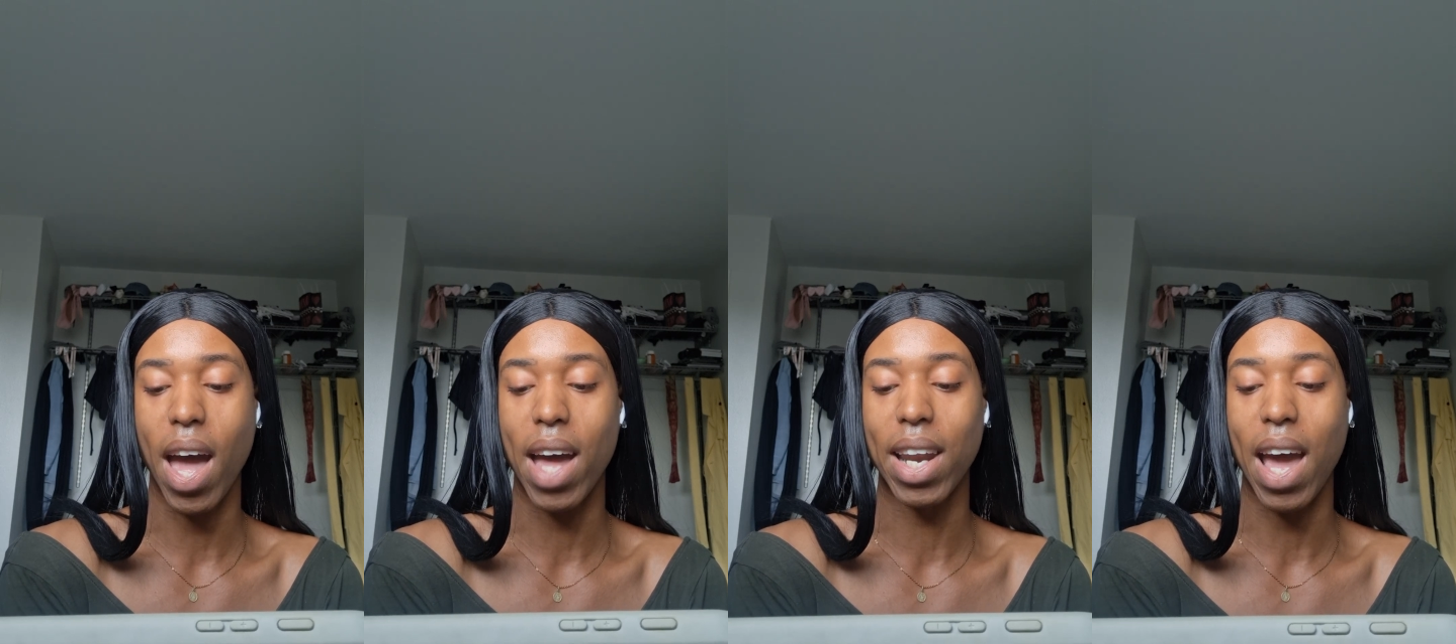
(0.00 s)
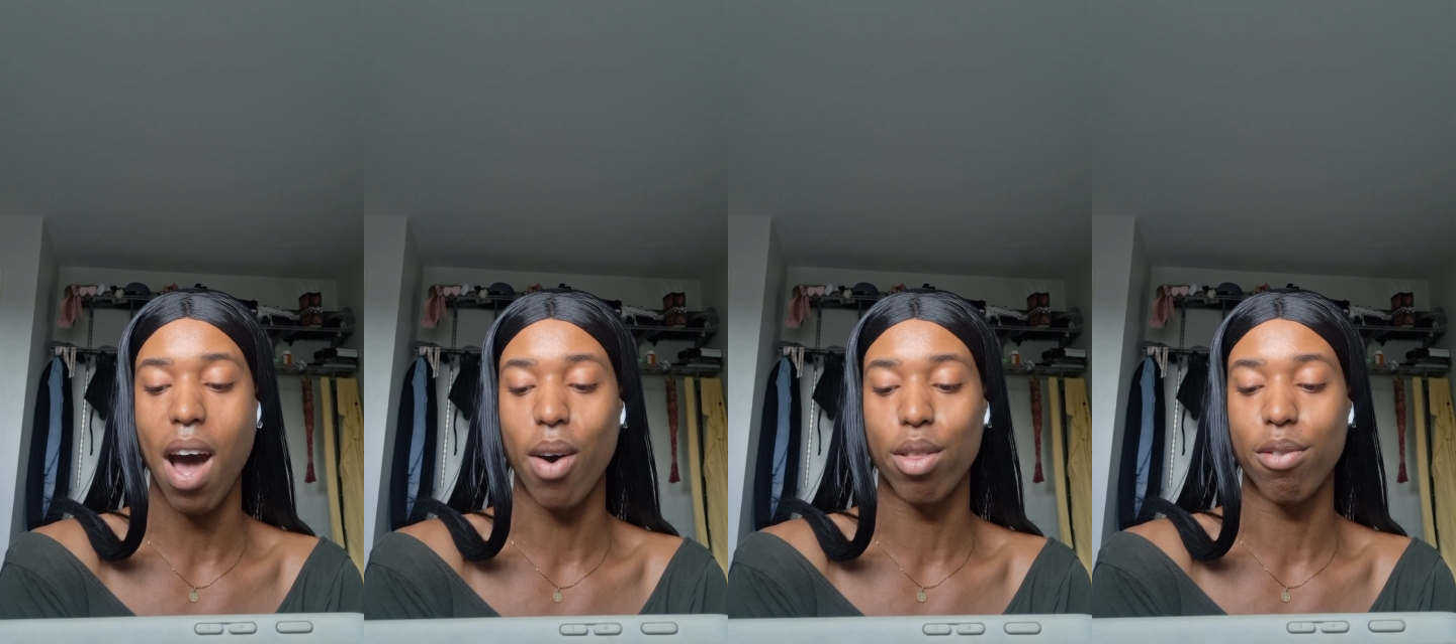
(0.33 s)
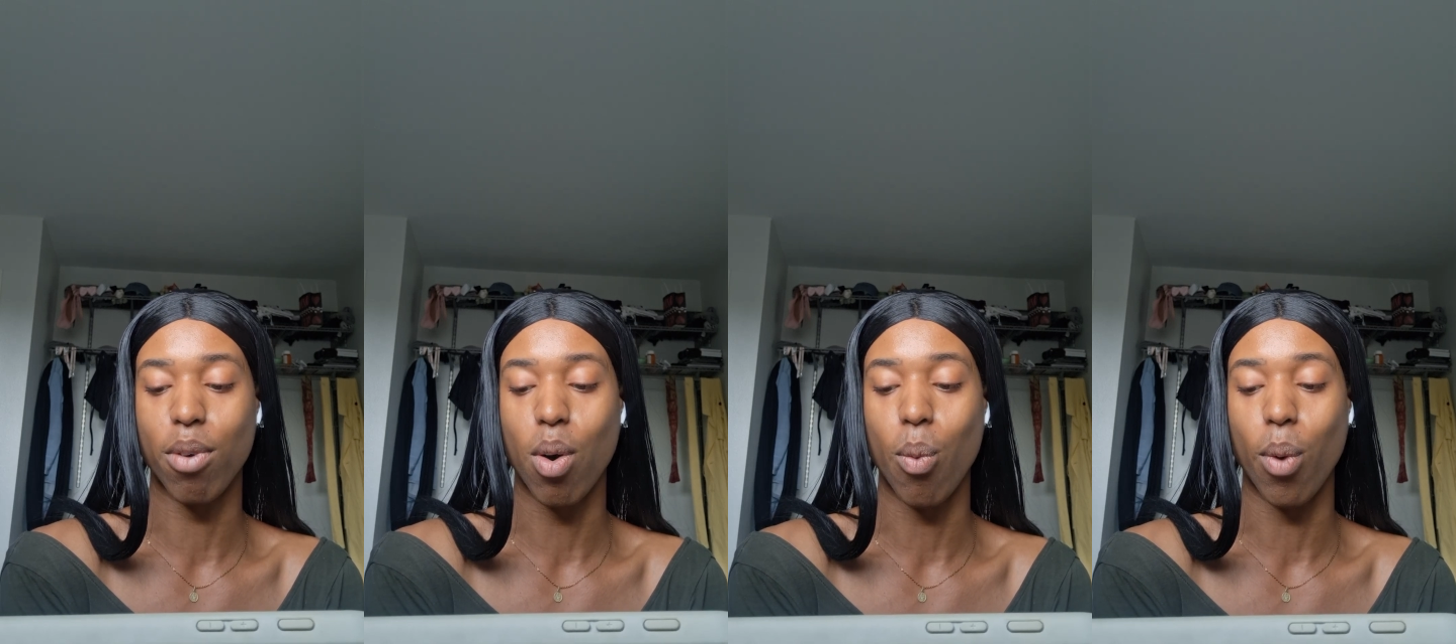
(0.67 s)
and
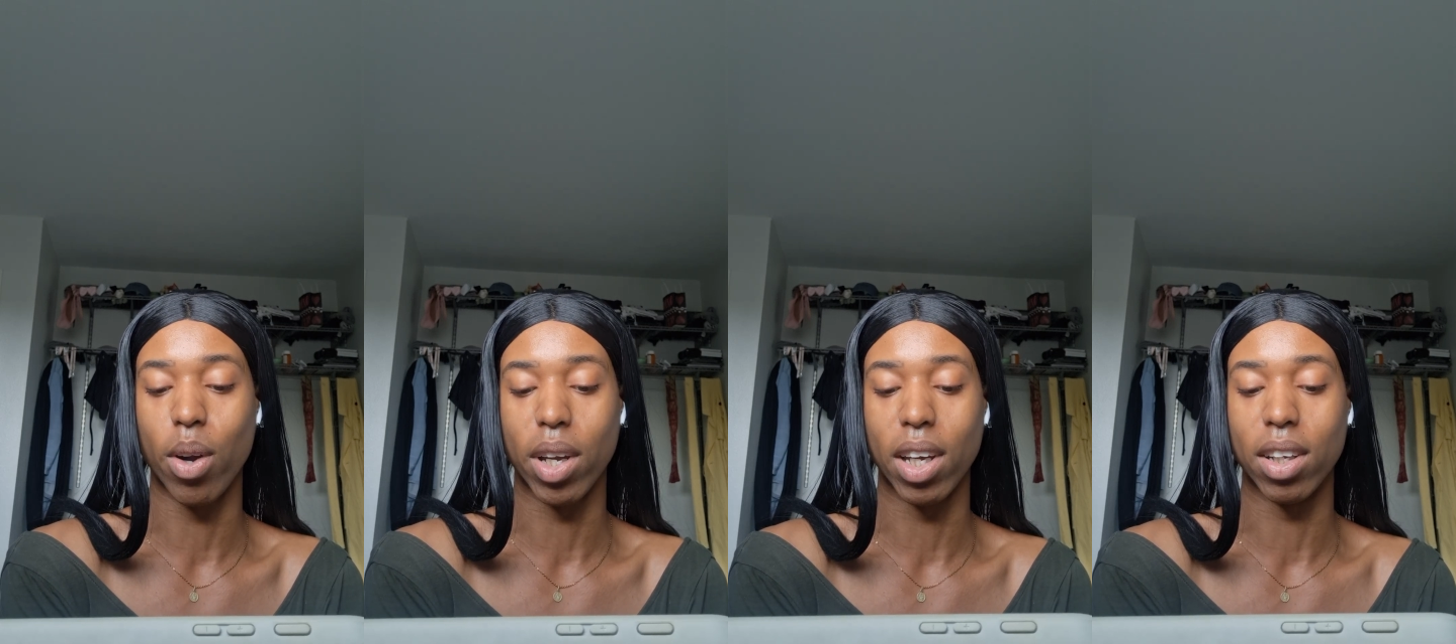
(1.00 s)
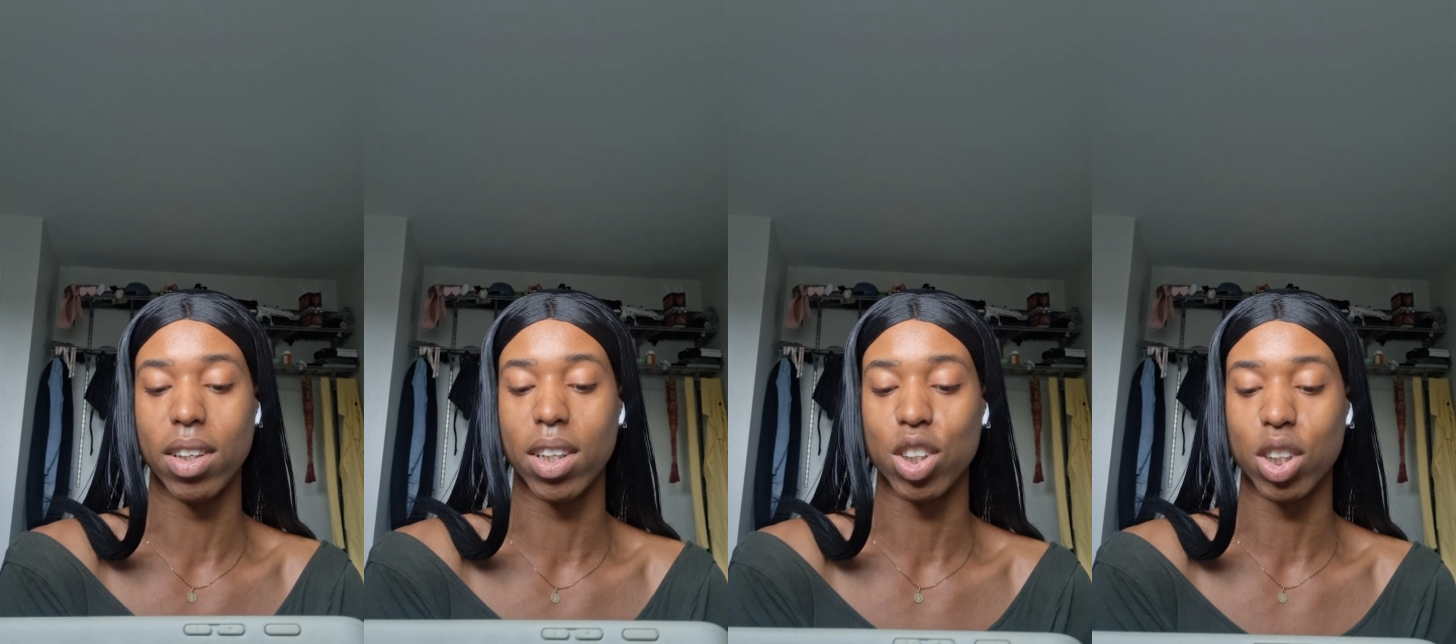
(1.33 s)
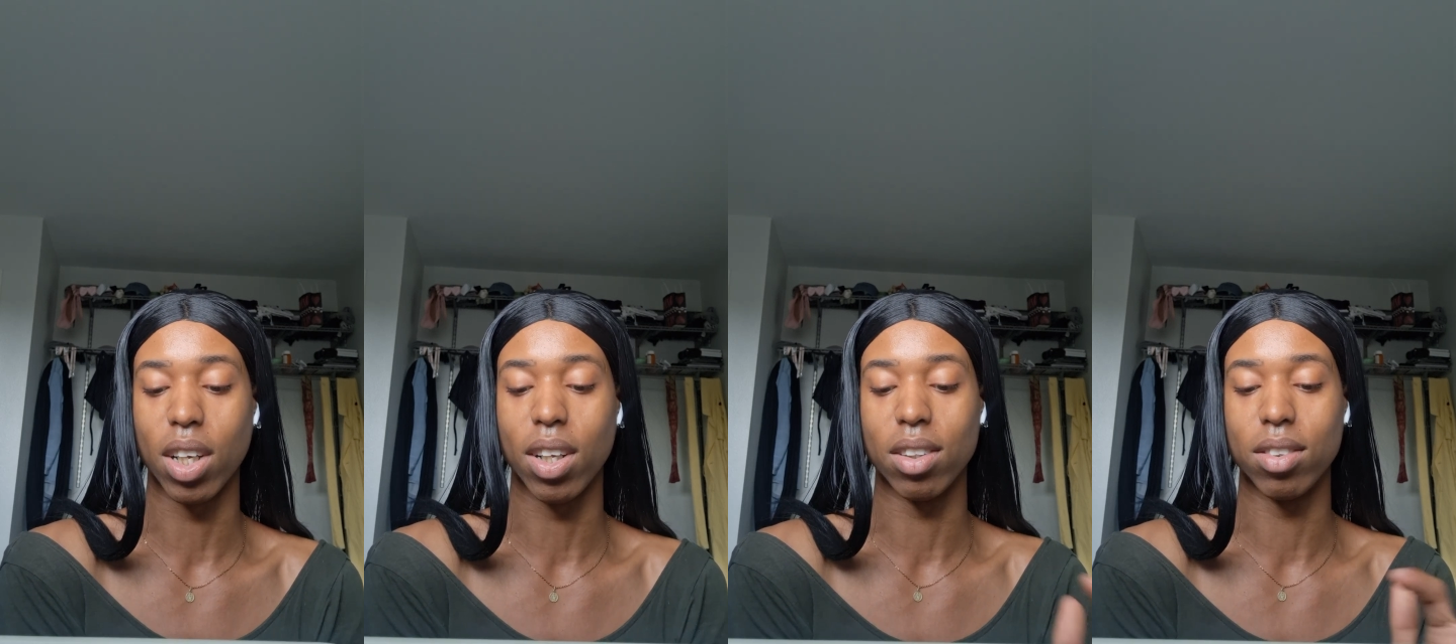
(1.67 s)
healthful working
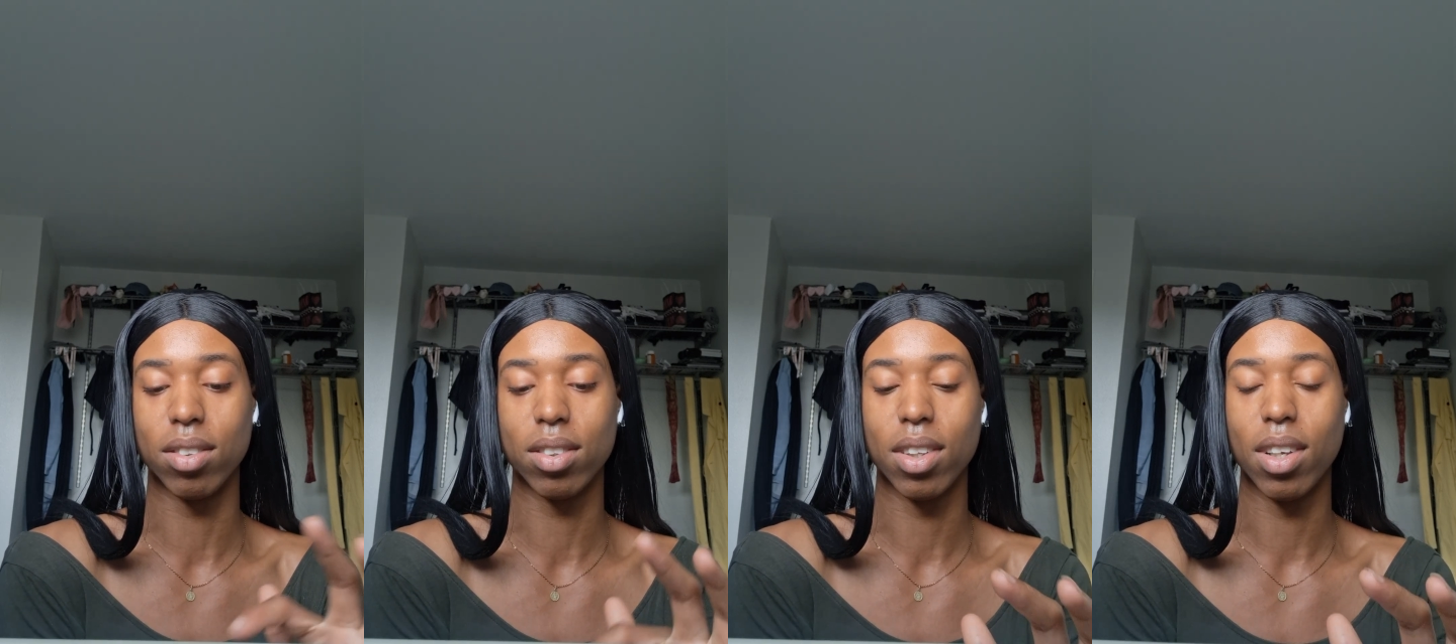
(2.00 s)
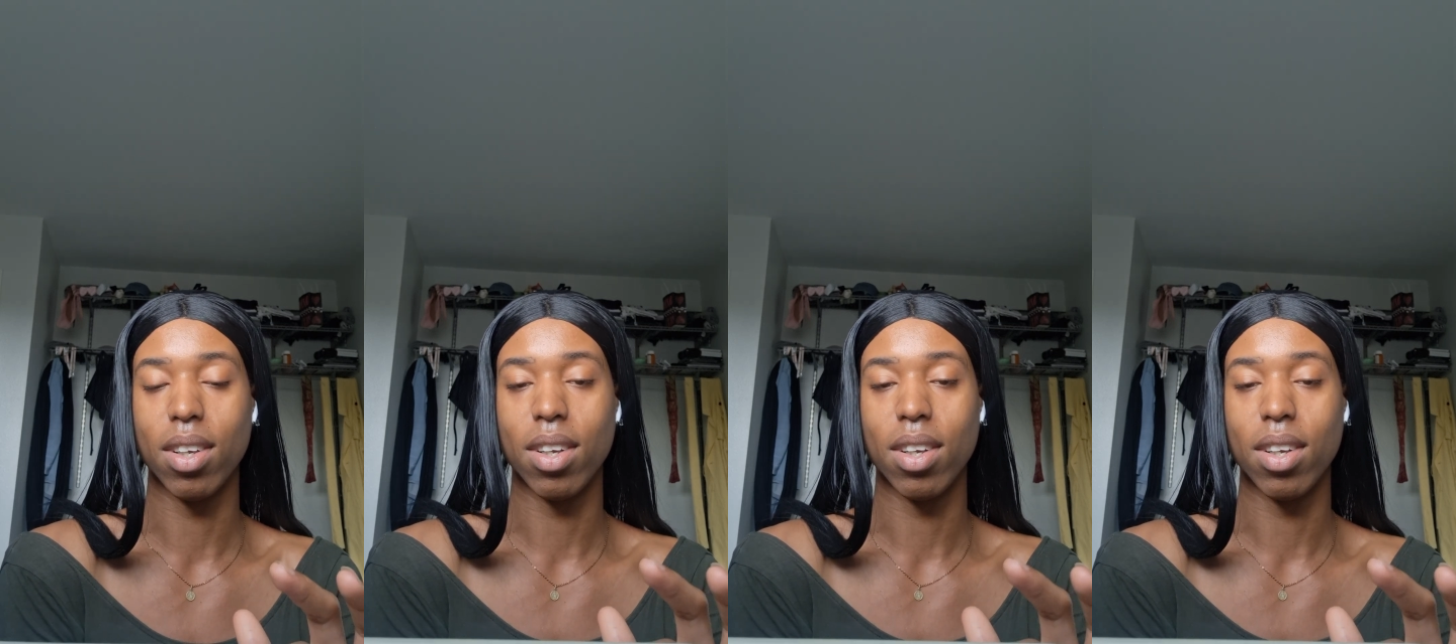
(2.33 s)
conditions.